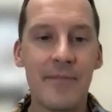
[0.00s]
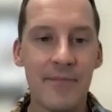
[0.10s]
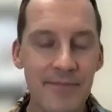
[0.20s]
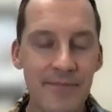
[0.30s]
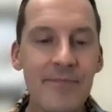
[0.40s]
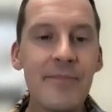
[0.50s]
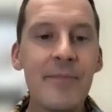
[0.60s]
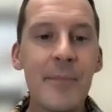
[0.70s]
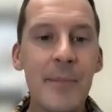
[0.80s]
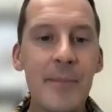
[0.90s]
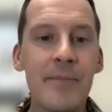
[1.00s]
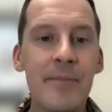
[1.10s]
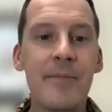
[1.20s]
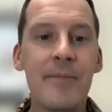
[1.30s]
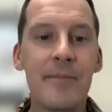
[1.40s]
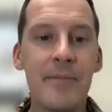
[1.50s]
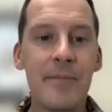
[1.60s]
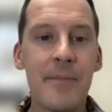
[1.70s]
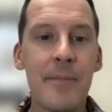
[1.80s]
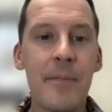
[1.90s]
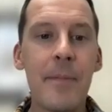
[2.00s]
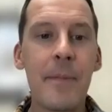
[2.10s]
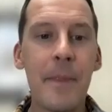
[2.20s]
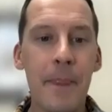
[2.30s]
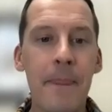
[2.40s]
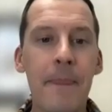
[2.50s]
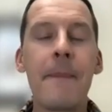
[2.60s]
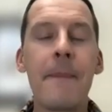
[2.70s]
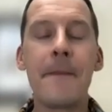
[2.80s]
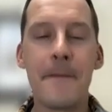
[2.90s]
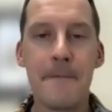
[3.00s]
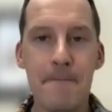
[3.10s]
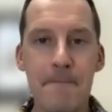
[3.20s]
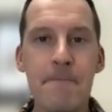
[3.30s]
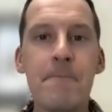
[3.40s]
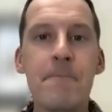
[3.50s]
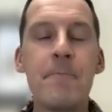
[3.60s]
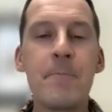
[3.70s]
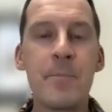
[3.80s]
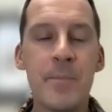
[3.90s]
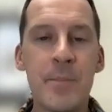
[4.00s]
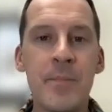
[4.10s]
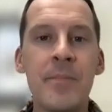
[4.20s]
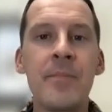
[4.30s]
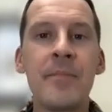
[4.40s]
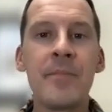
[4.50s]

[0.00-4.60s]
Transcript: No words are spoken by the person on screen.